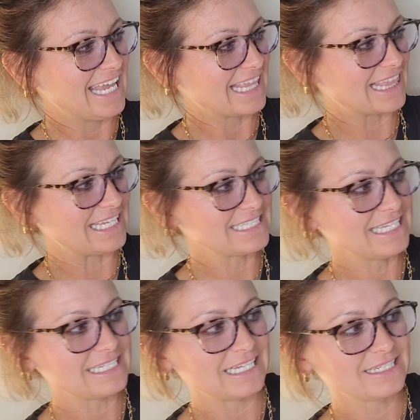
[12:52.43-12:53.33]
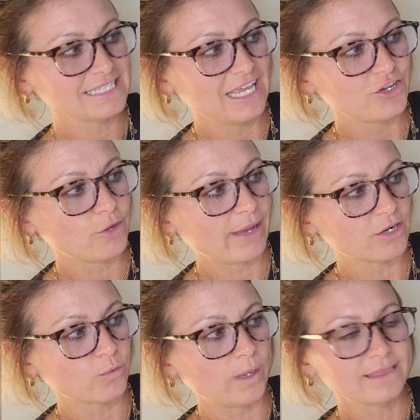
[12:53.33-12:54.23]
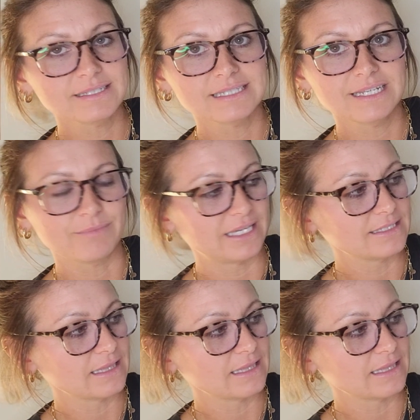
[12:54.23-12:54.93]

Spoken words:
These endings, no matter what the stem is,